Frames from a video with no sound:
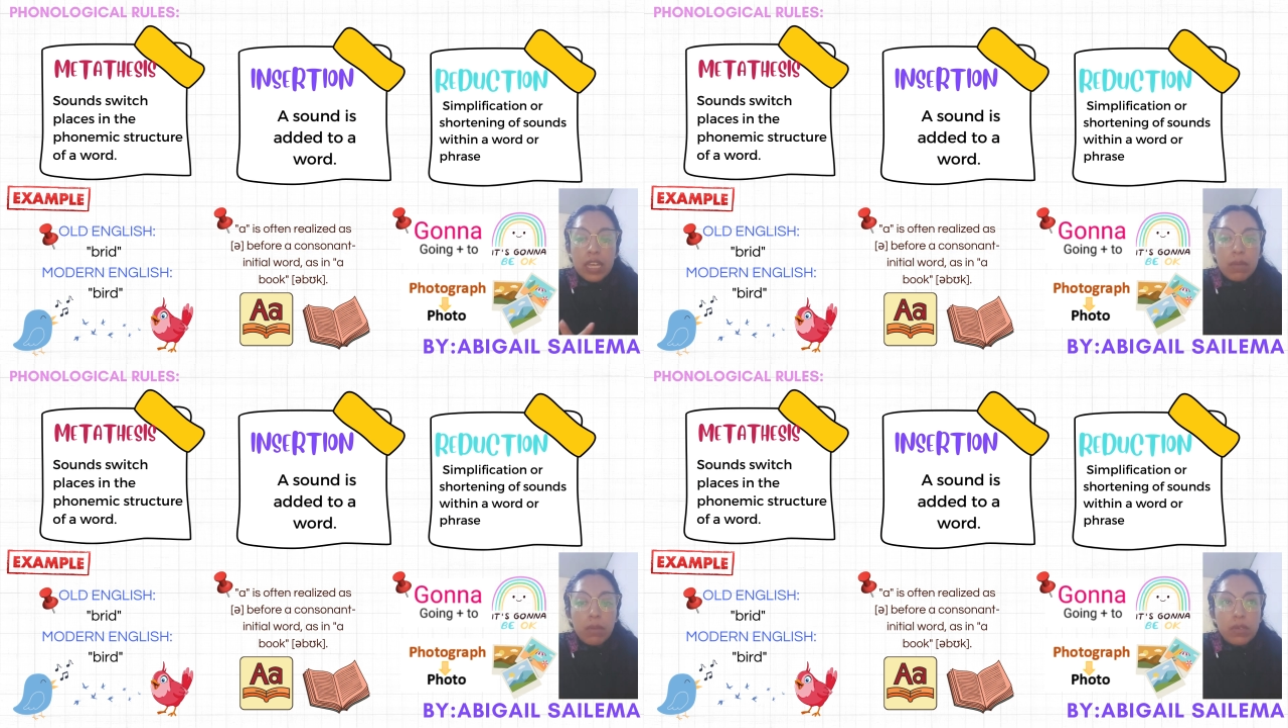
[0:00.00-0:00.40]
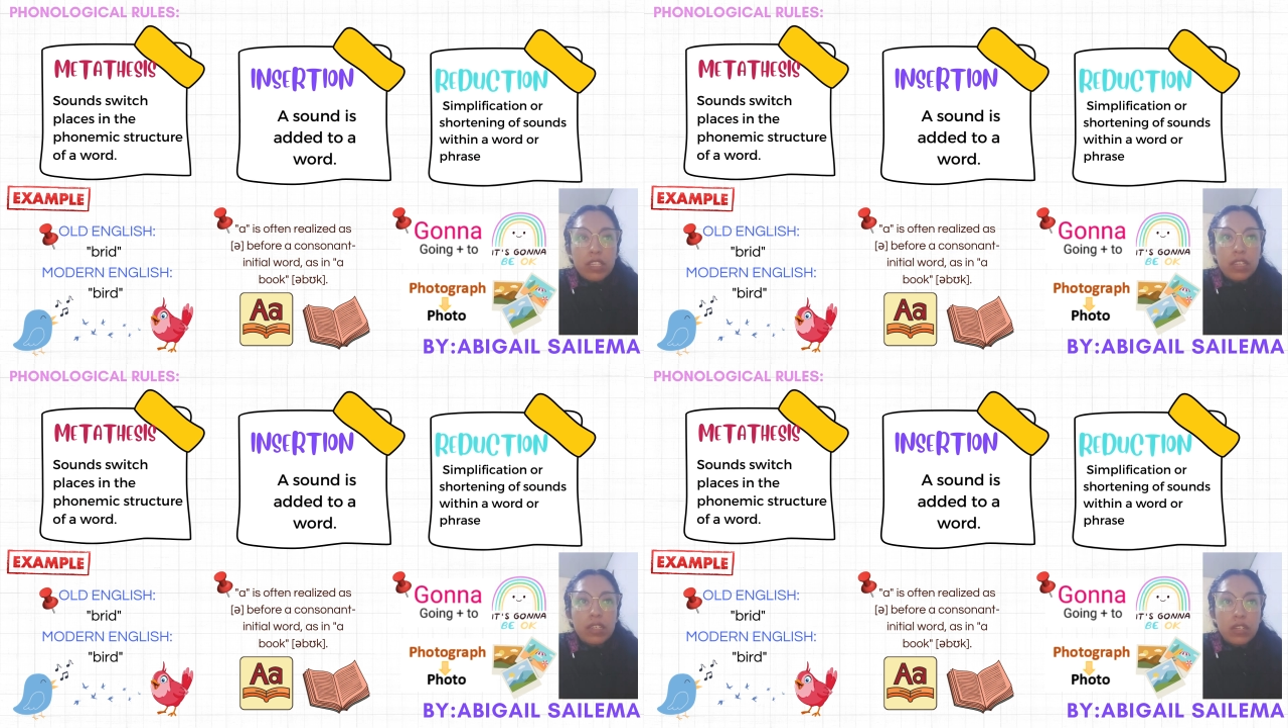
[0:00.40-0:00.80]
involves
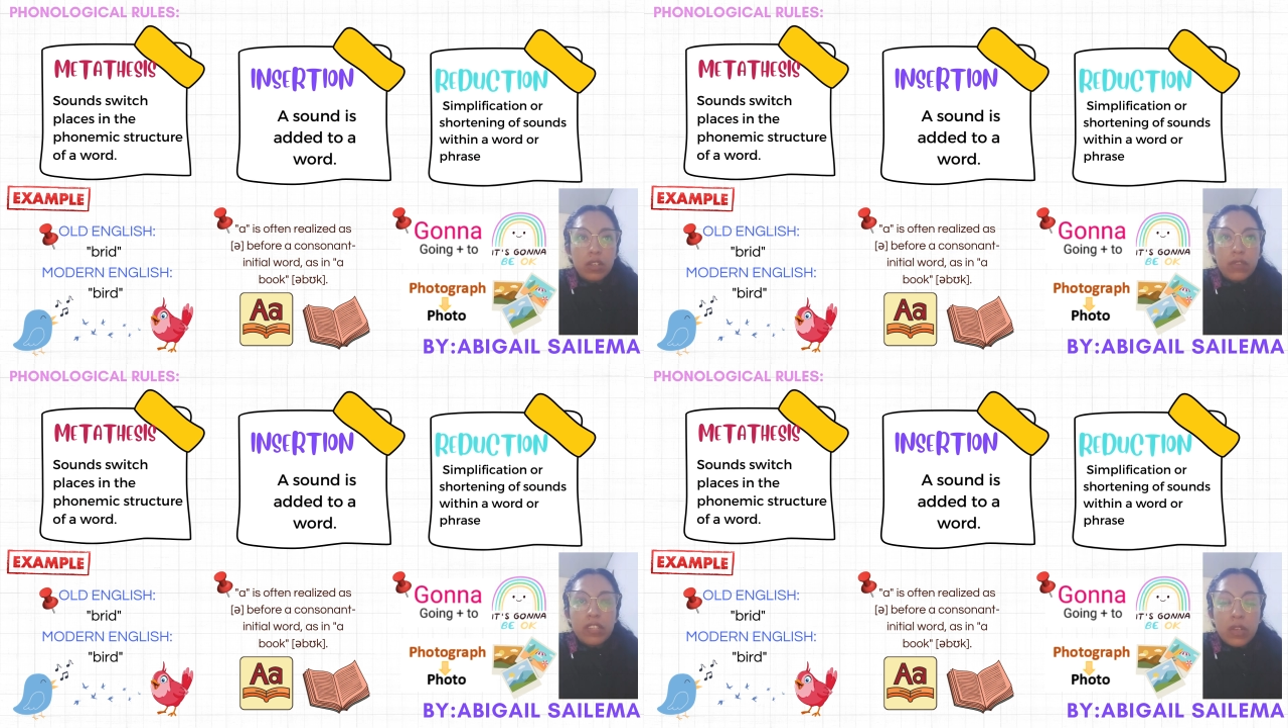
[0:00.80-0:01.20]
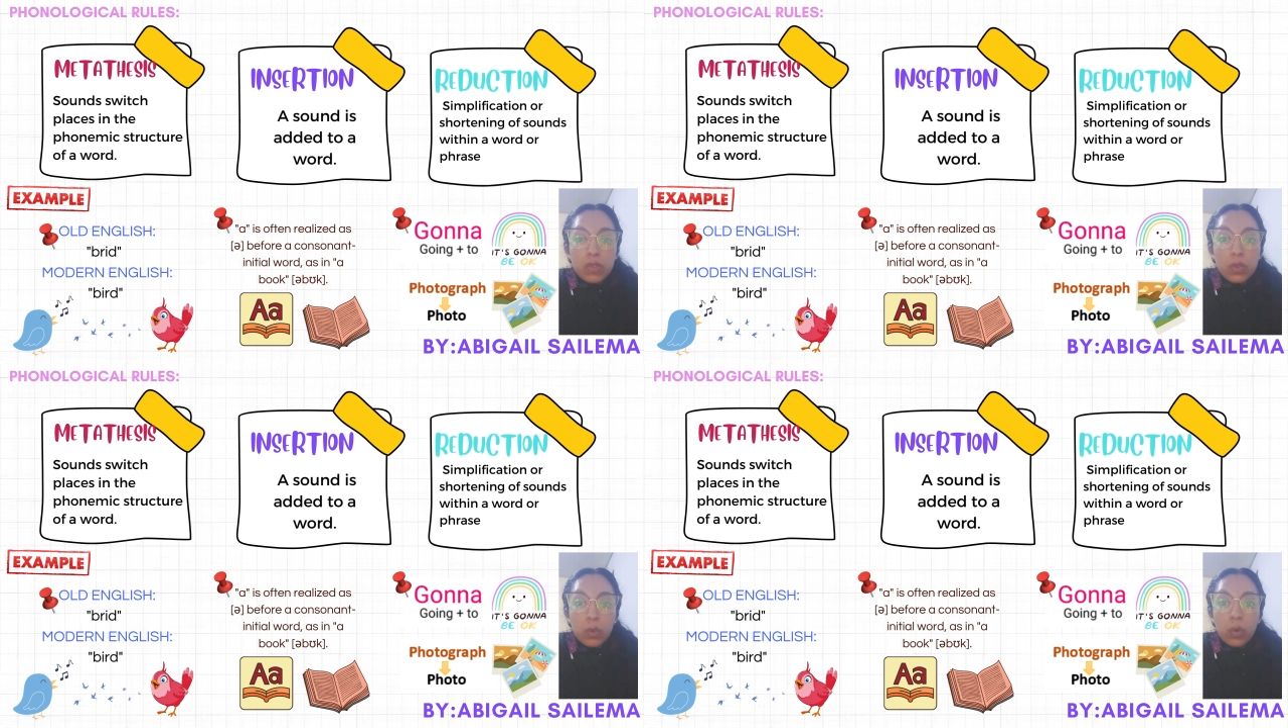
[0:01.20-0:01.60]
the addition of
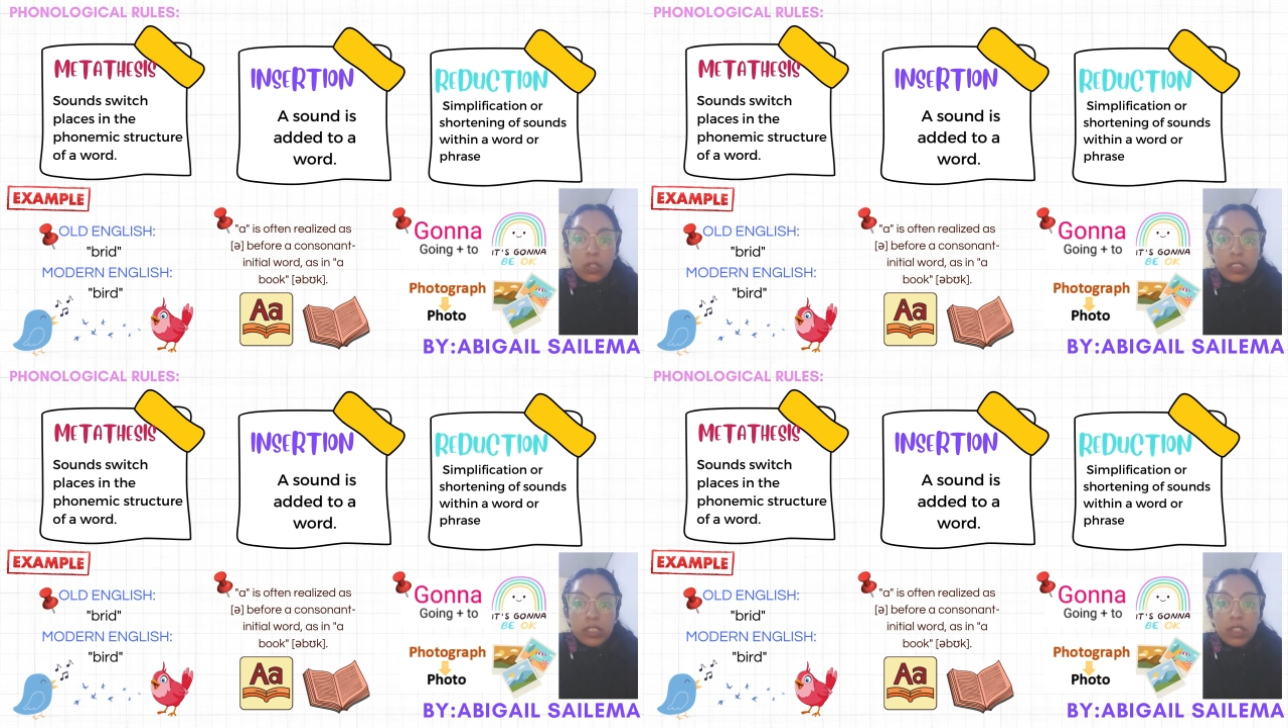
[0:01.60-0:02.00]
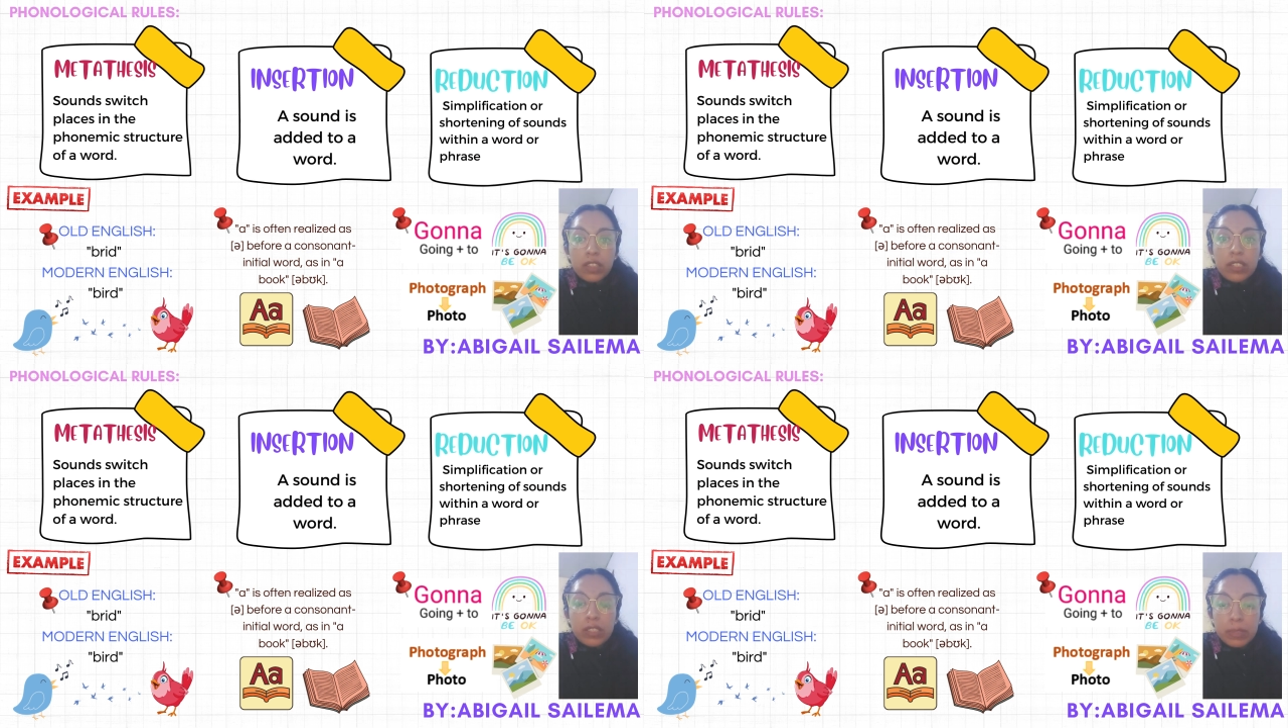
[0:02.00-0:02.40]
sounds to words
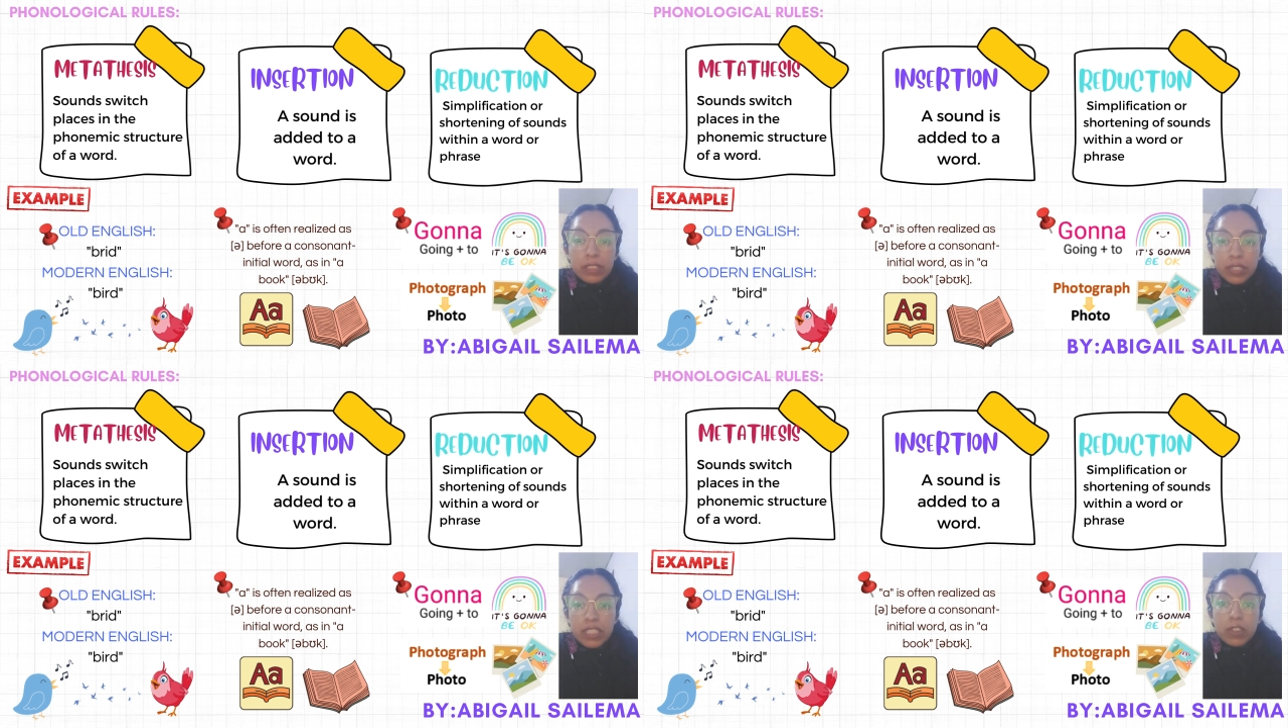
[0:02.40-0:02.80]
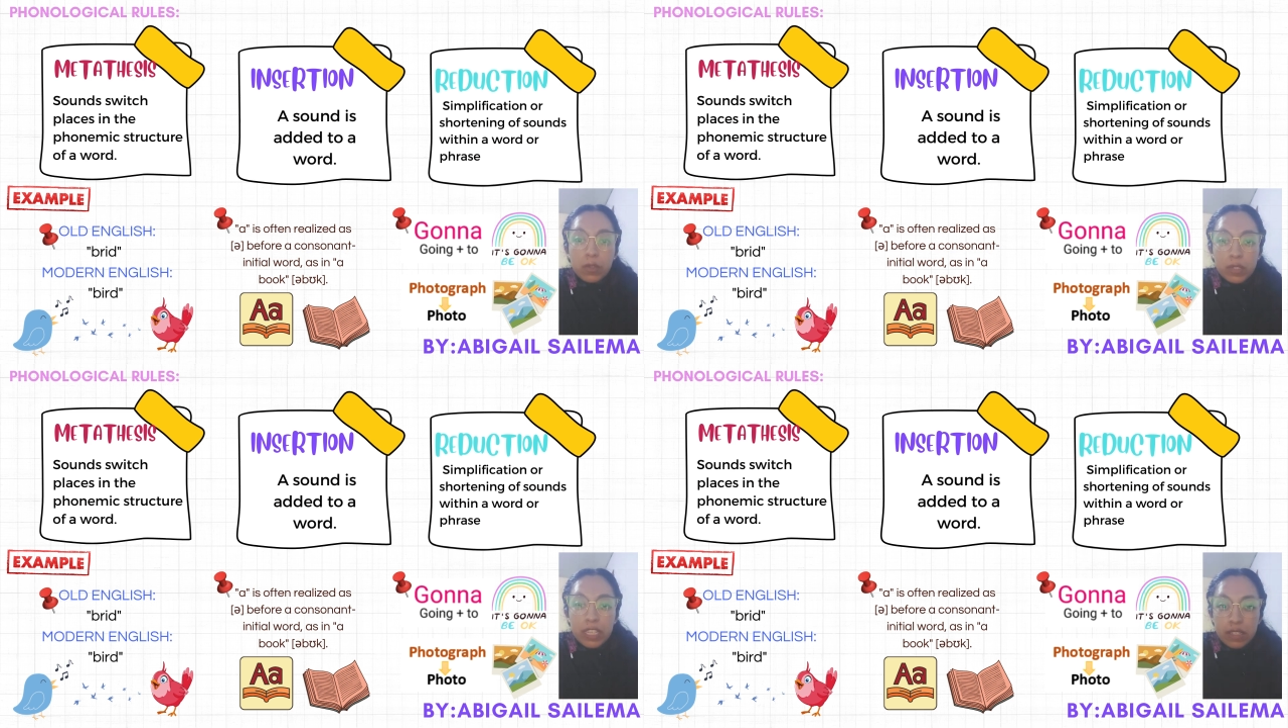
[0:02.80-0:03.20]
under specific
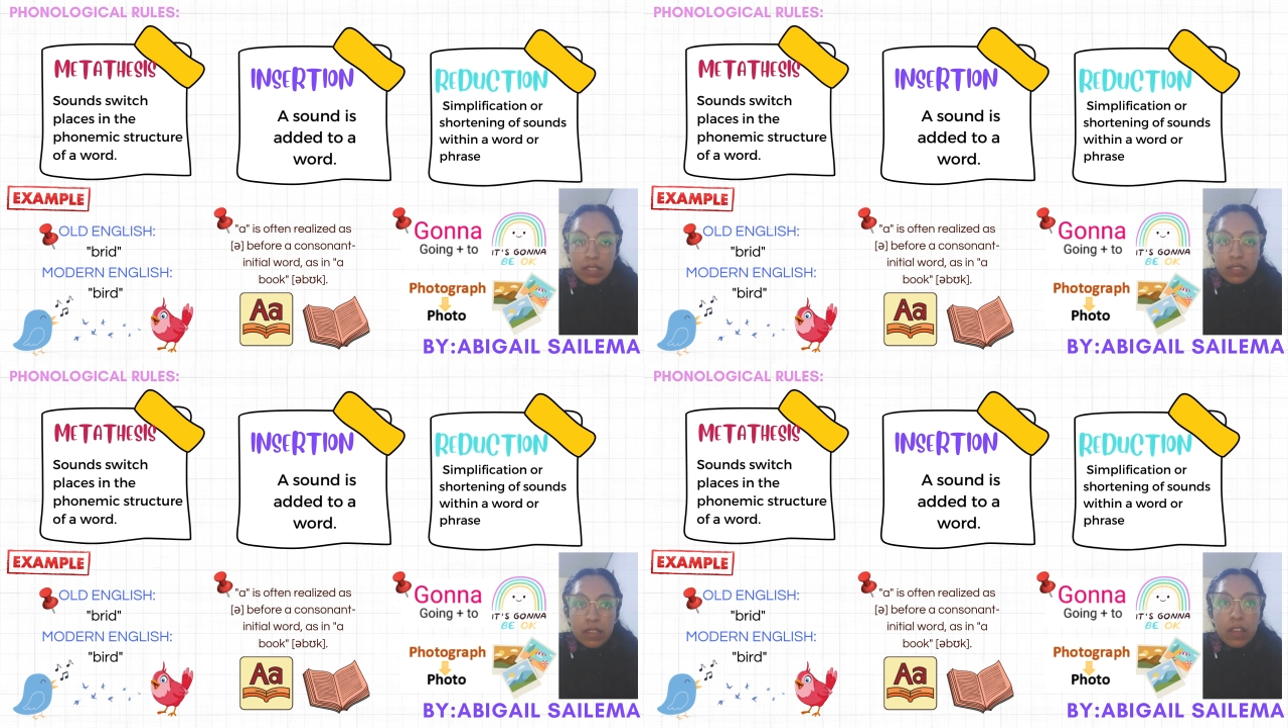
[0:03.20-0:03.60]
circumstances.